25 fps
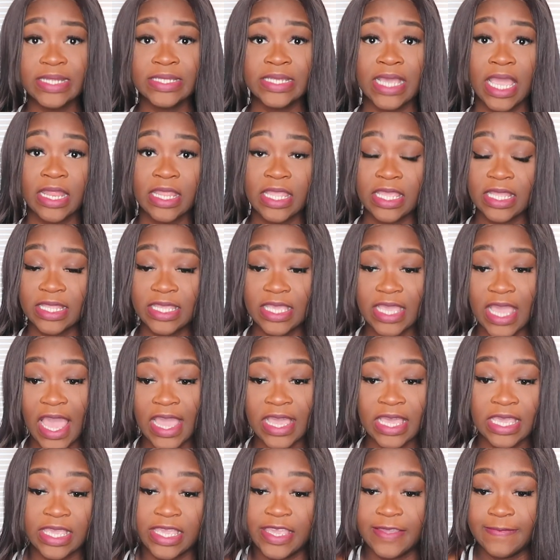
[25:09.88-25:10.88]
technically
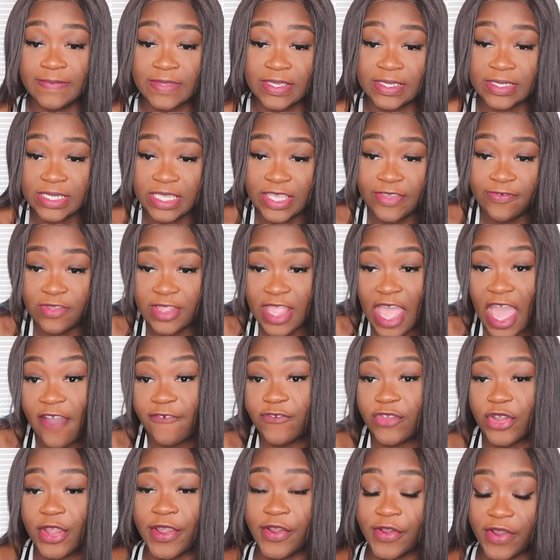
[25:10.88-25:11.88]
I could keep this even
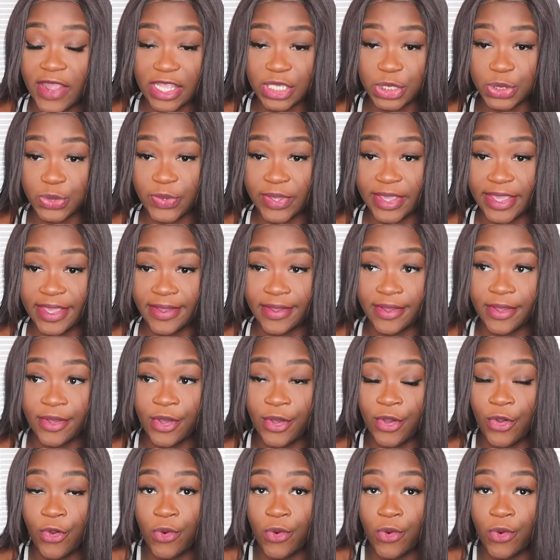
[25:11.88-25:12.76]
after I graduate.